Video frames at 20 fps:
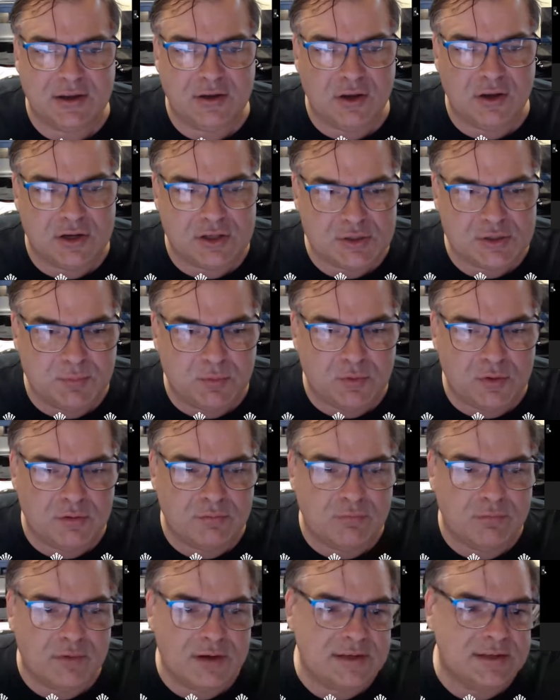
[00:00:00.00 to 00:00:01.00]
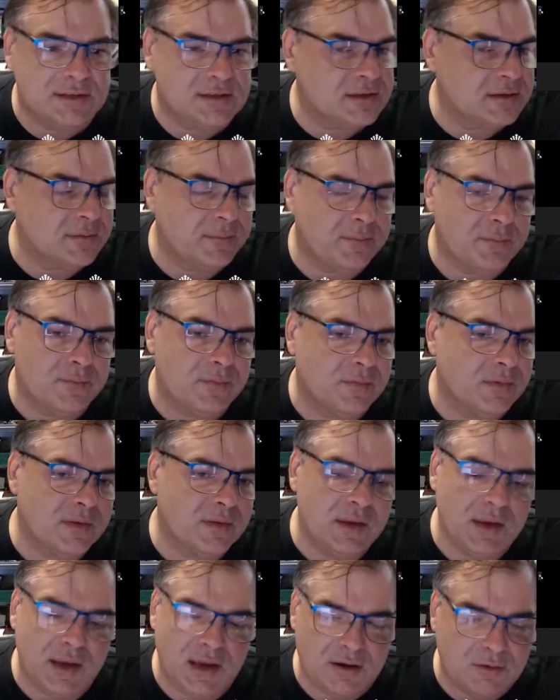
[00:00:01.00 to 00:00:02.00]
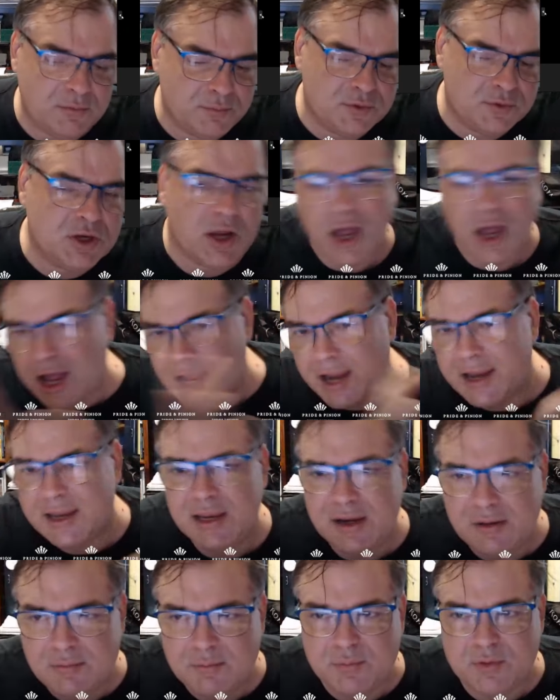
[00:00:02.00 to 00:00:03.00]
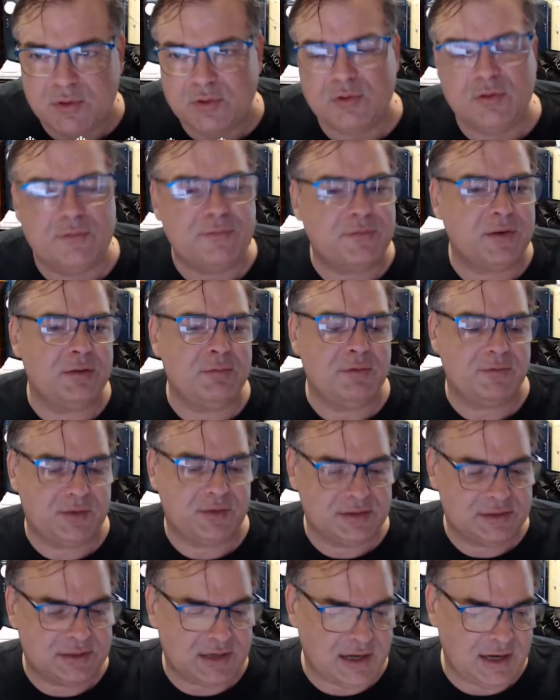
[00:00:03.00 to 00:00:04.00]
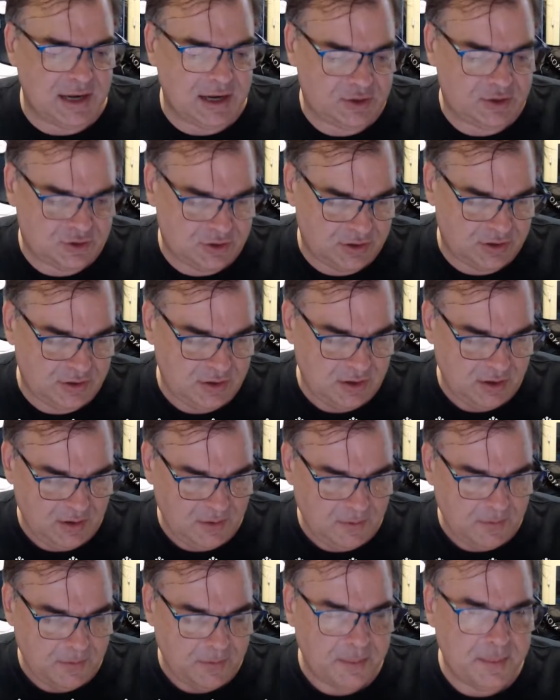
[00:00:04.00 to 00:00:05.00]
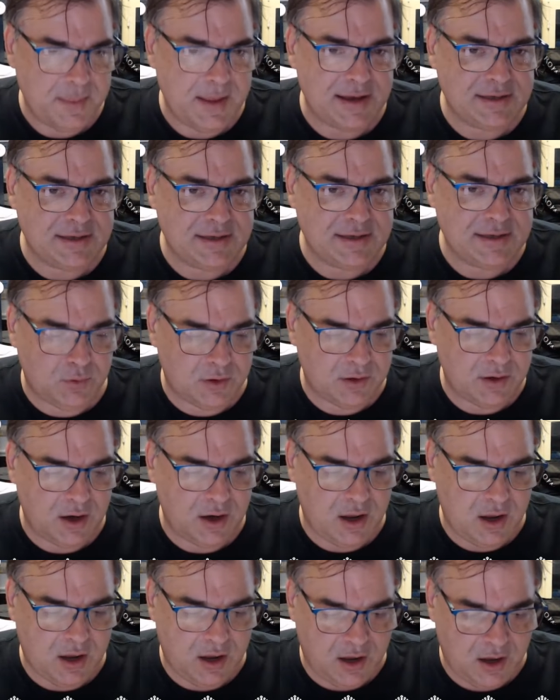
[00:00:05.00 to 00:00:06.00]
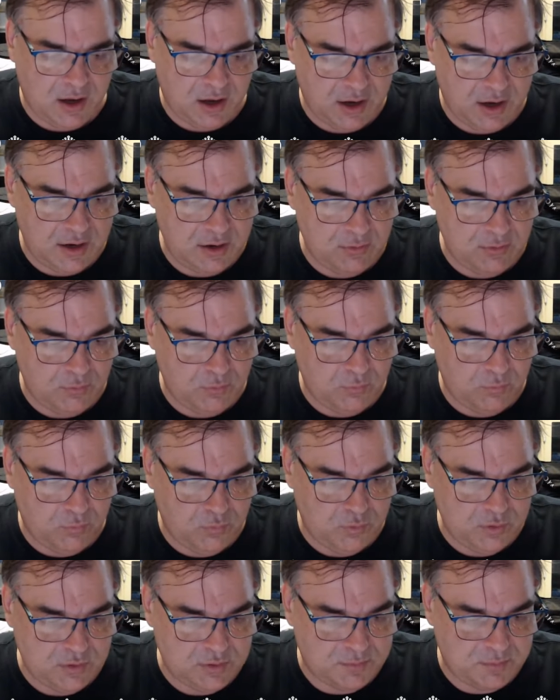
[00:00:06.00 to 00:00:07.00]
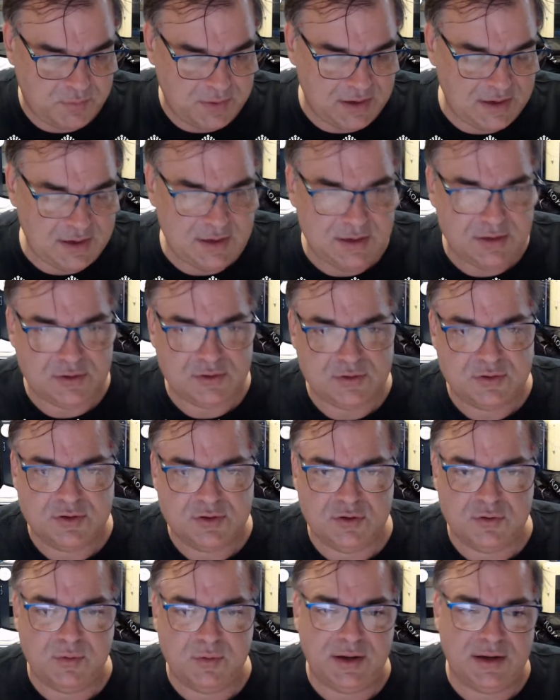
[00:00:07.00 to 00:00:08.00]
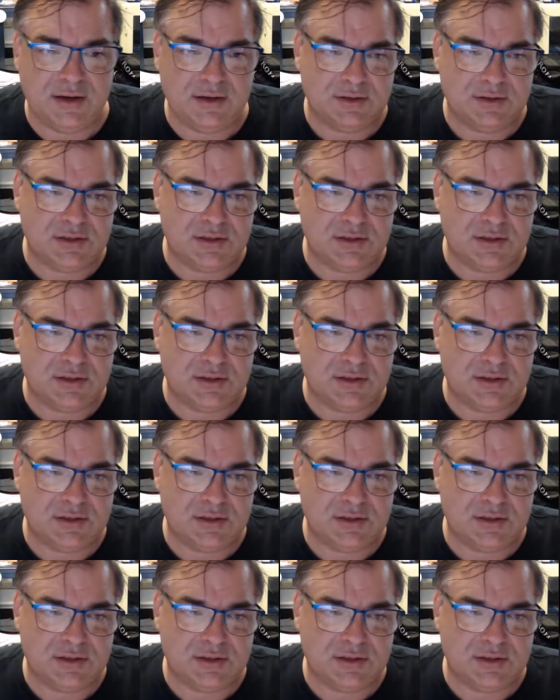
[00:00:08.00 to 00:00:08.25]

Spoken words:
You got a smaller wrist. It'll tie in beautifully with this collection. That's what I would be doing.